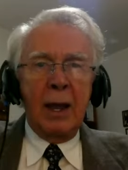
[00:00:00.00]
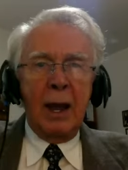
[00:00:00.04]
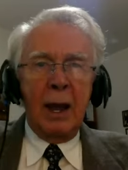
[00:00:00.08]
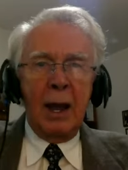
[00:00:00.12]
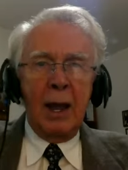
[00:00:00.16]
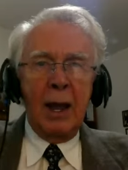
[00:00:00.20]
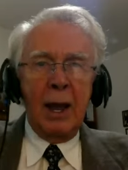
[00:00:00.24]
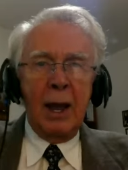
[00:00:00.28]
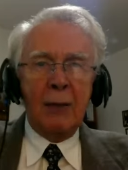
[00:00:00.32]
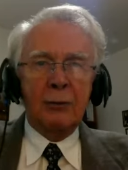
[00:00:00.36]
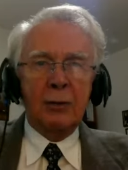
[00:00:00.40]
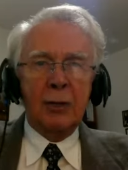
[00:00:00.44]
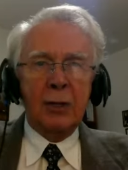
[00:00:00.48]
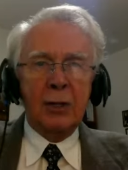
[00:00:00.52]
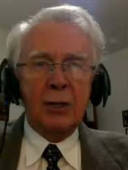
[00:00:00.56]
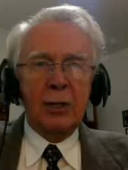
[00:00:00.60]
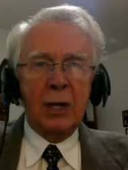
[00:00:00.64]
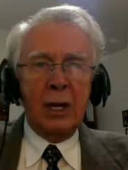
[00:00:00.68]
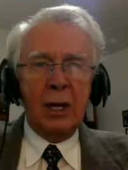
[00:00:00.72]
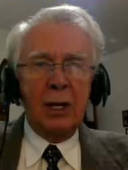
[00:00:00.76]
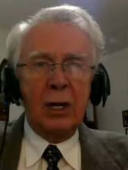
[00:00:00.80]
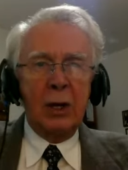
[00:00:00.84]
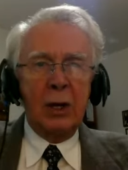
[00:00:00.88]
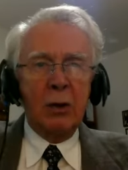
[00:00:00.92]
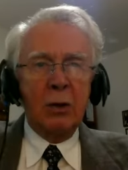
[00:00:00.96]
I have to
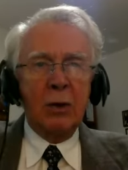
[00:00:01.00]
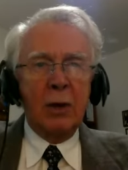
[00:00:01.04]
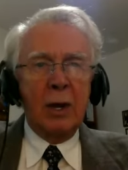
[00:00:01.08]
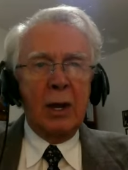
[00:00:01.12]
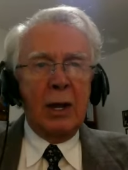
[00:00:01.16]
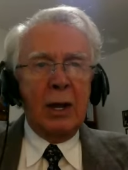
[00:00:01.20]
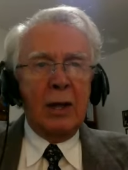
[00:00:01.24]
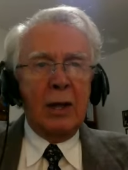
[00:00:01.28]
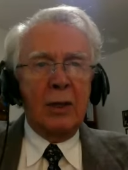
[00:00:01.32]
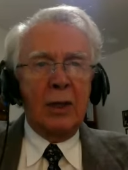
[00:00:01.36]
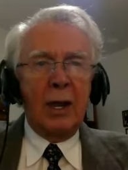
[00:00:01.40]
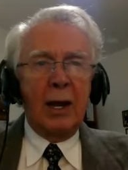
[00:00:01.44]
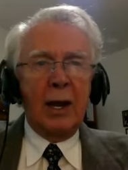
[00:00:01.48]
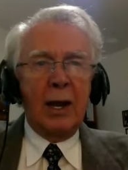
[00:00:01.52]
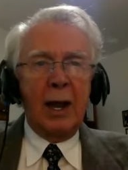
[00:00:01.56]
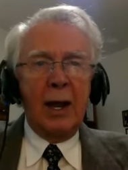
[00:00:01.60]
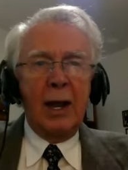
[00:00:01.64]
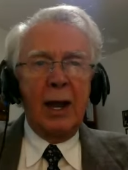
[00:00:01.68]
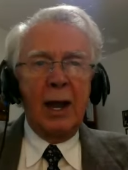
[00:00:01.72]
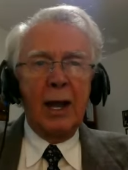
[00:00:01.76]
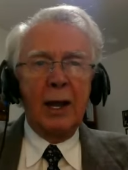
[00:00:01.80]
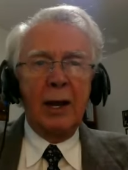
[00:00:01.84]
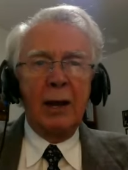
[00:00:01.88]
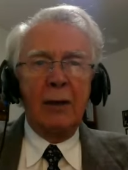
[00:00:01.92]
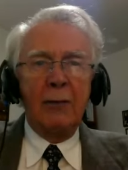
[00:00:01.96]
tell you that I
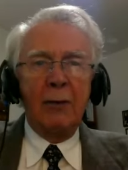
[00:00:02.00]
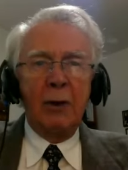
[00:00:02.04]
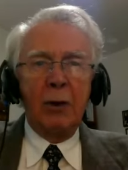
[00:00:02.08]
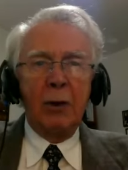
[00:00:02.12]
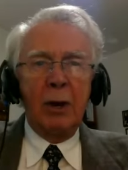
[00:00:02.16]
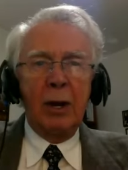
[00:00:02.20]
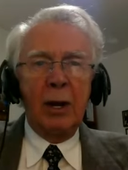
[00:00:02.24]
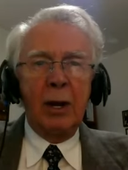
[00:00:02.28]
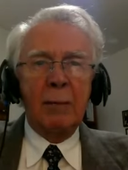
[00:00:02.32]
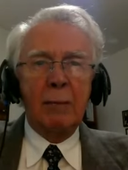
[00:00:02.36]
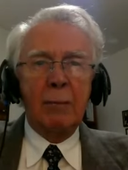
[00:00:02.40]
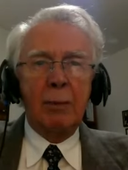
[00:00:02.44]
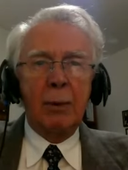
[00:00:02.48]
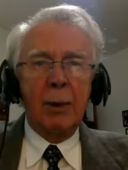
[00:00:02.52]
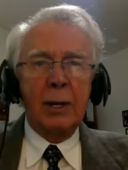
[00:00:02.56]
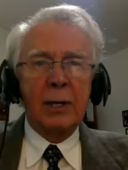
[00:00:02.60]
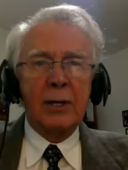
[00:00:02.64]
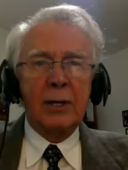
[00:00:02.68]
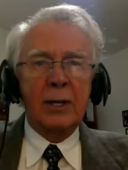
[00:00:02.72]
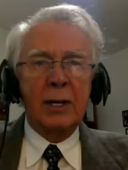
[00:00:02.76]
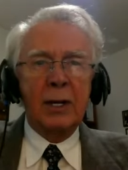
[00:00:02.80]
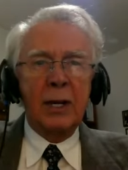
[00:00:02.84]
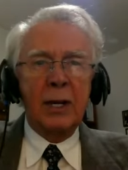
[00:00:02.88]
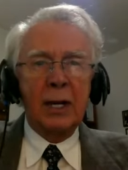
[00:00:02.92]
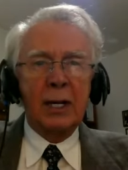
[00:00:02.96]
had a very
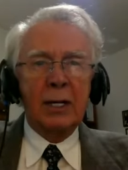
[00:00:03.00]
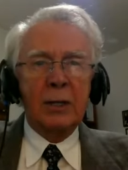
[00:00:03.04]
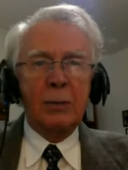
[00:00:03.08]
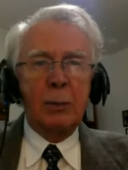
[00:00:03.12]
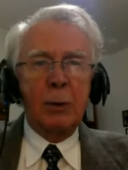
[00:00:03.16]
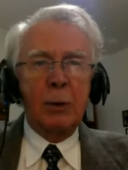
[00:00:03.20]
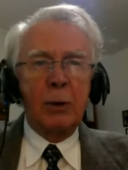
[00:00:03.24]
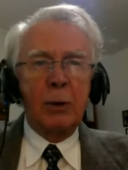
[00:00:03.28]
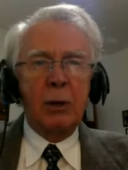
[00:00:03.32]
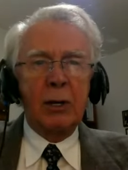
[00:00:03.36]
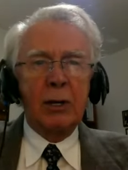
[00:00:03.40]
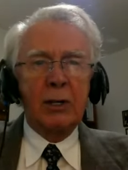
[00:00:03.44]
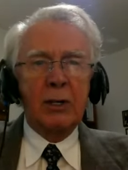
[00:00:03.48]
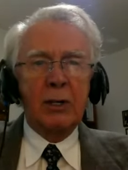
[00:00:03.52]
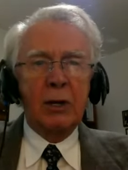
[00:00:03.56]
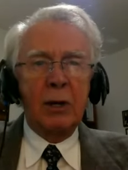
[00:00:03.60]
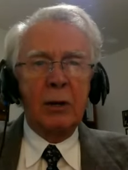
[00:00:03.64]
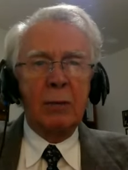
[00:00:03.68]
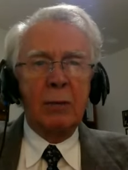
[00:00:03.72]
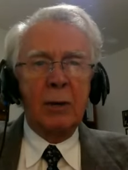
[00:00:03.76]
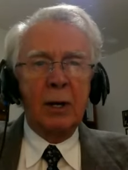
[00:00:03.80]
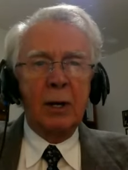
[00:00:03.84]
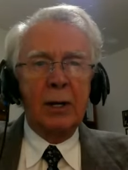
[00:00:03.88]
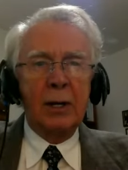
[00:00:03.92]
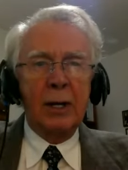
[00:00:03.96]
unpleasant experience
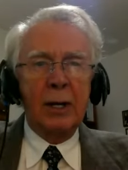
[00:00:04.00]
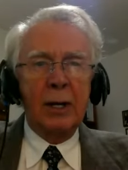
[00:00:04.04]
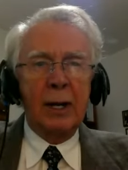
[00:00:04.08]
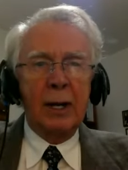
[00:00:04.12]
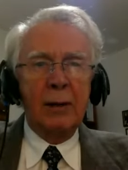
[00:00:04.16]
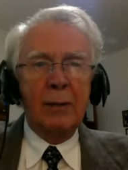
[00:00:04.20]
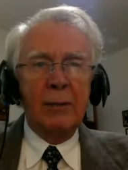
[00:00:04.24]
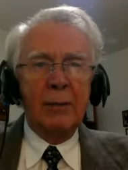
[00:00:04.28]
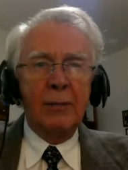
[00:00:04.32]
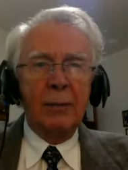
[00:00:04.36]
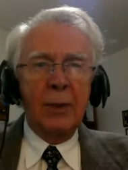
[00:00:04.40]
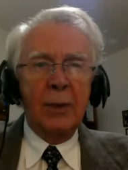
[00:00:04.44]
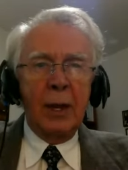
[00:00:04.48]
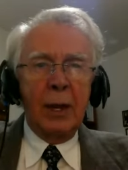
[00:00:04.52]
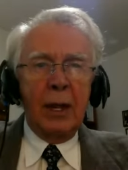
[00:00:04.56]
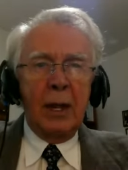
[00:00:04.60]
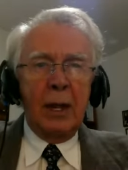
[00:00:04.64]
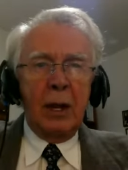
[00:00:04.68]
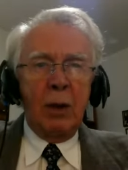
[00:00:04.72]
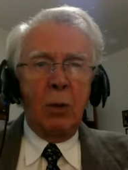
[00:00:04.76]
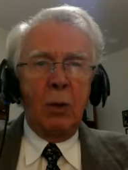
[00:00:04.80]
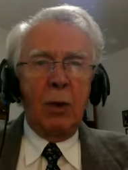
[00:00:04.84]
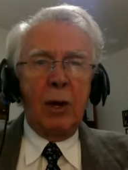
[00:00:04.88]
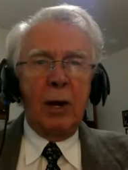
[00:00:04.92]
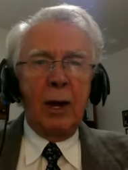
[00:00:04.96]
on Monday
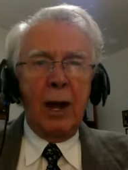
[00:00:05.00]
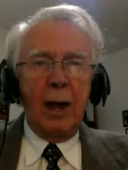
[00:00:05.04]
when